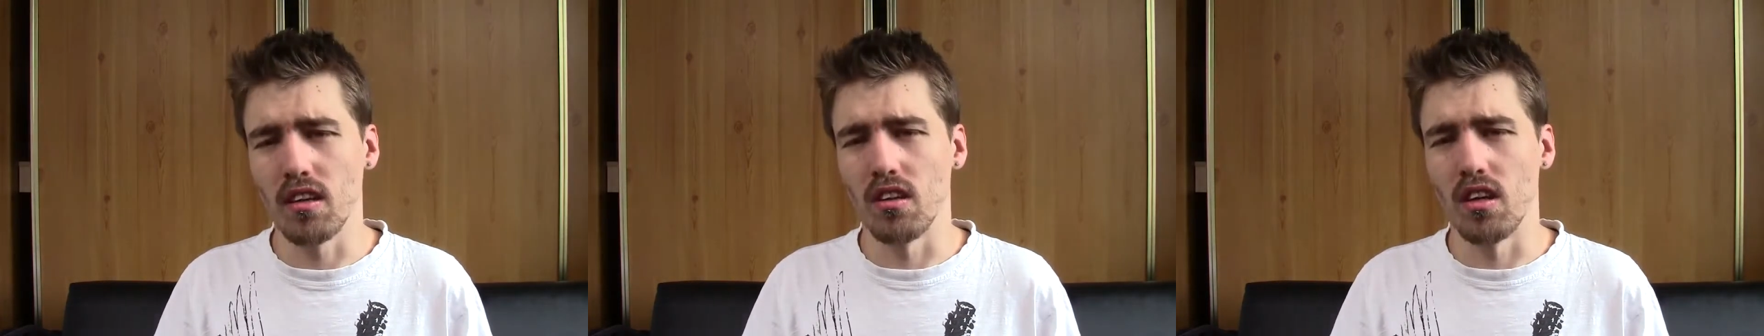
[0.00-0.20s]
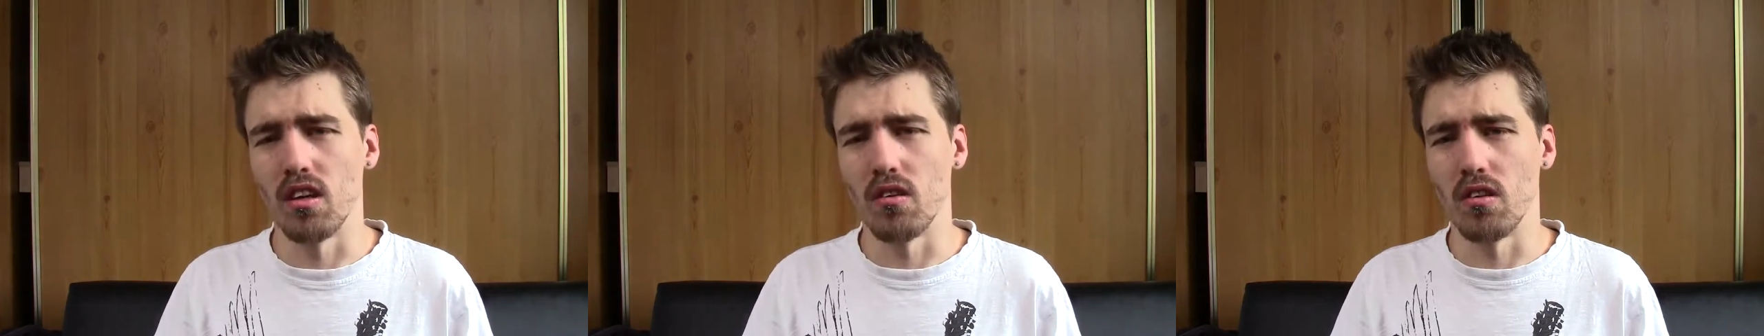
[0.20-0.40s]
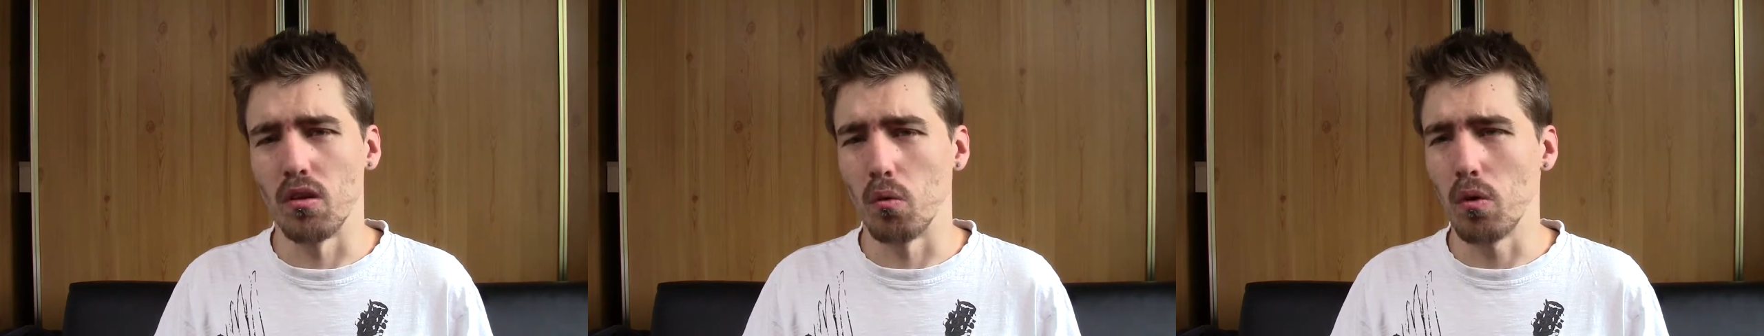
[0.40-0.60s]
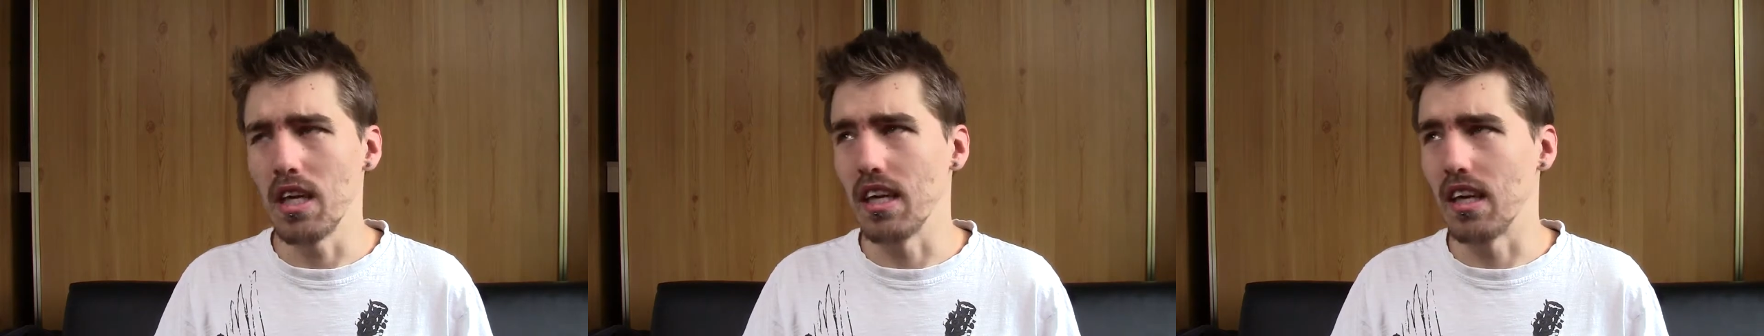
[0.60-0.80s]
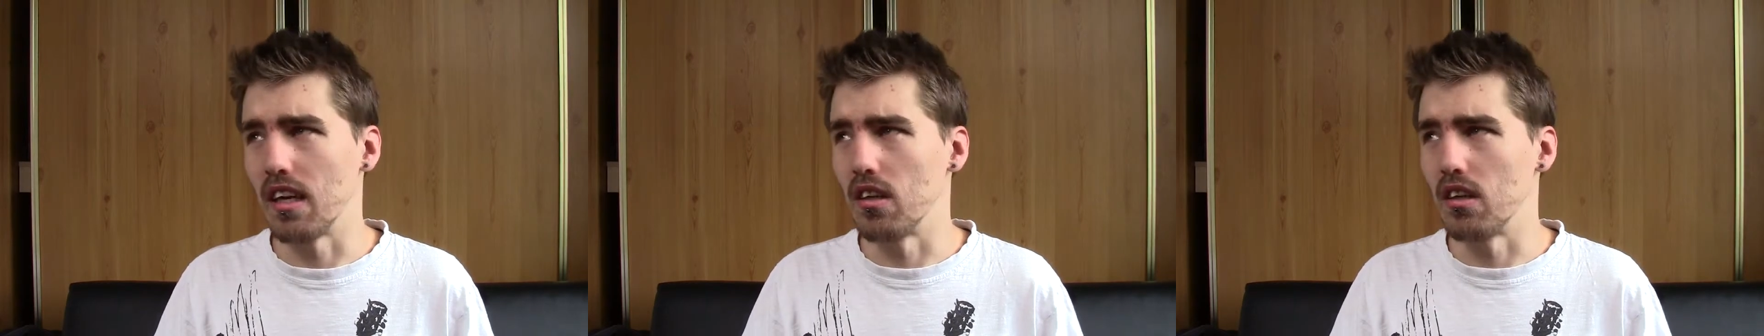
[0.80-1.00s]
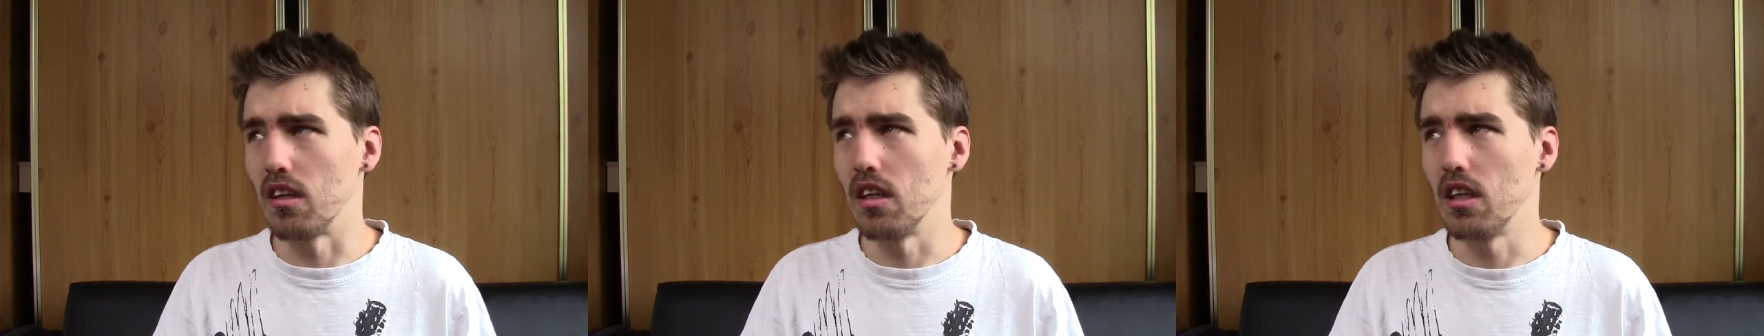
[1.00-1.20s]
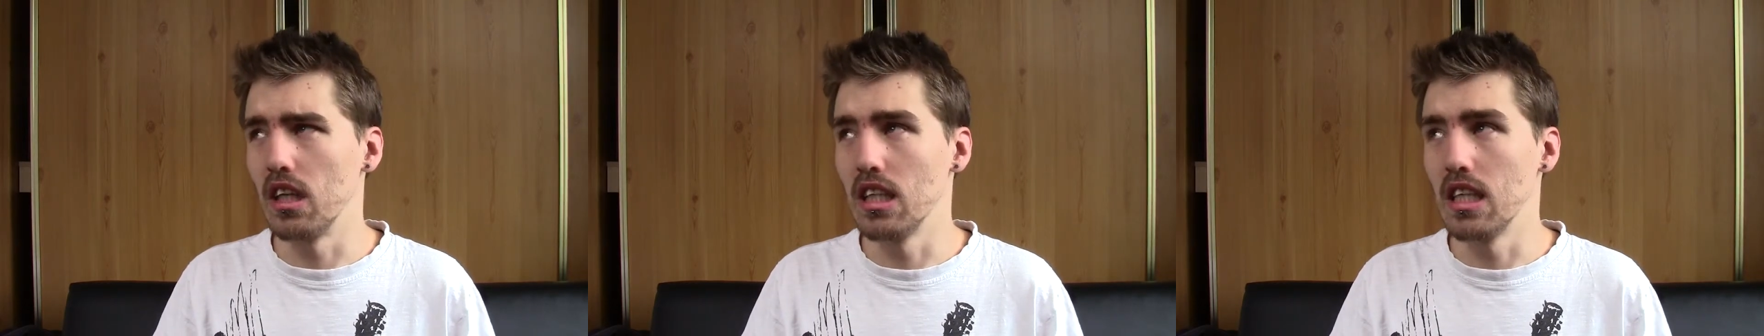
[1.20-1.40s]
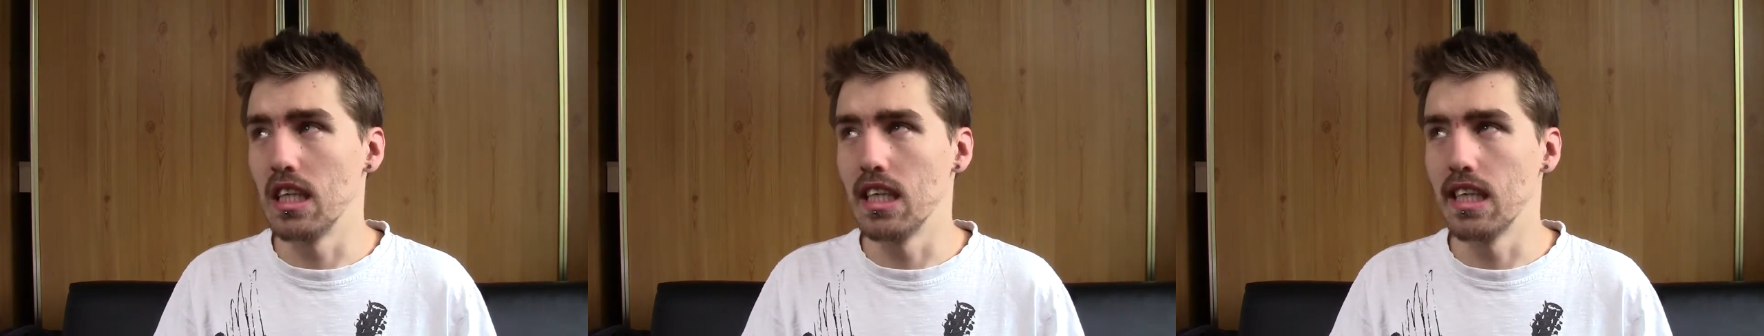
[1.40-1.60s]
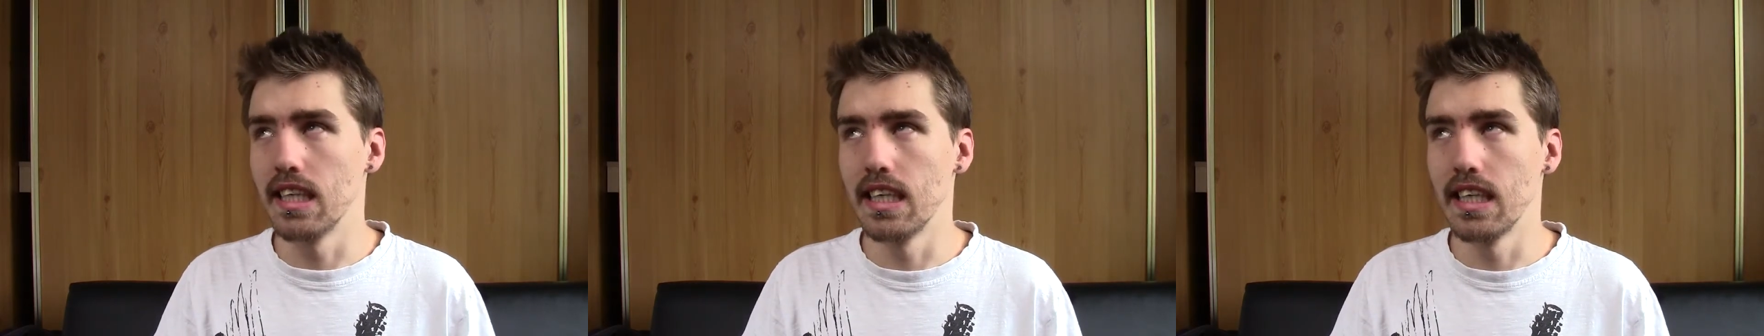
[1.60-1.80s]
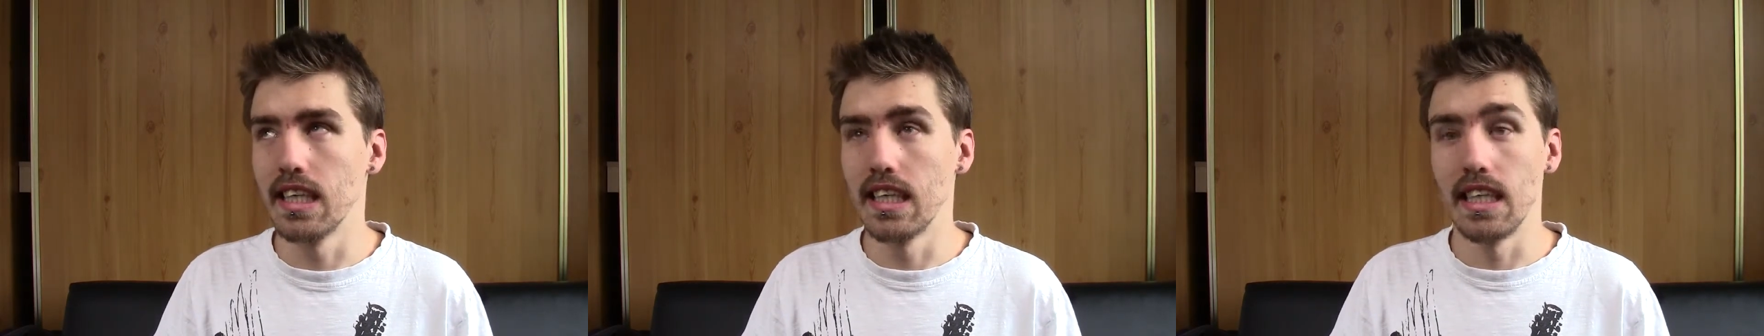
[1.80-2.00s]
I'll turn up this week actually.
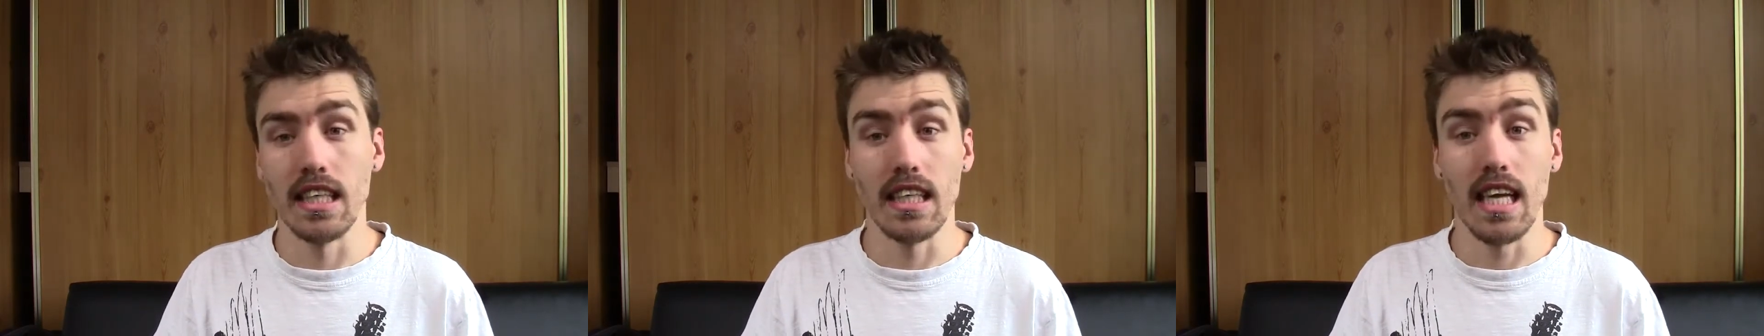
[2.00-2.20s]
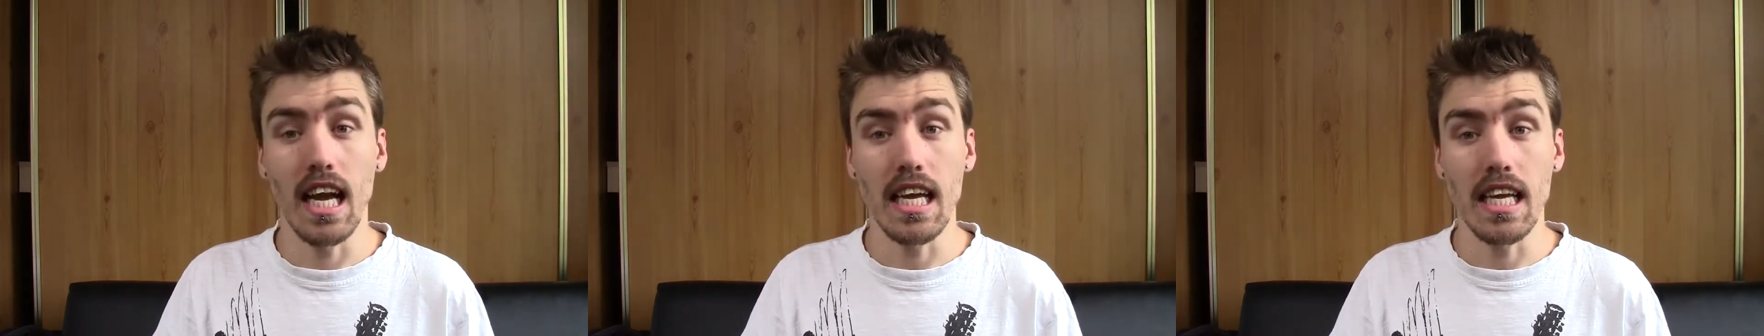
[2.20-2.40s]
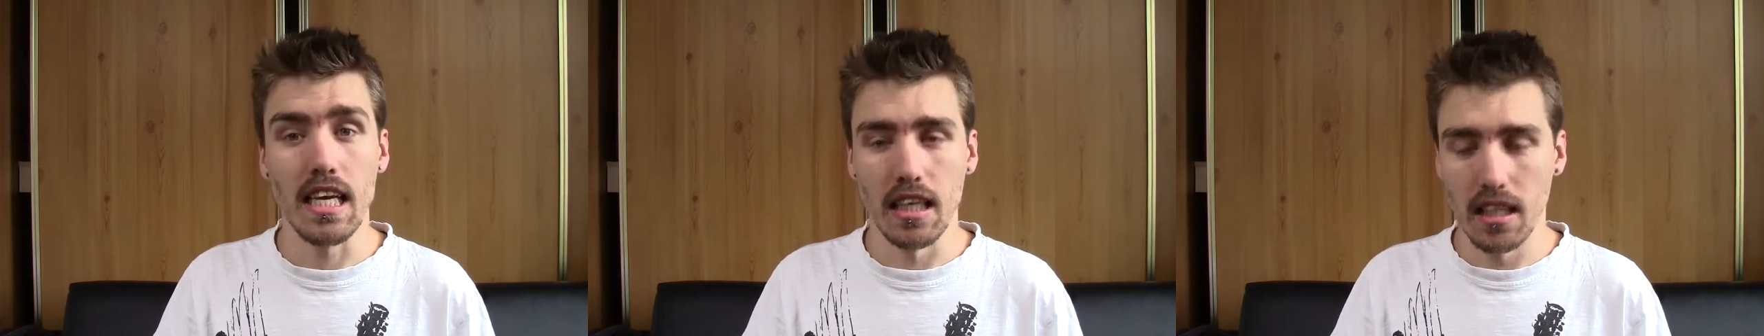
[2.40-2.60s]
Yeah,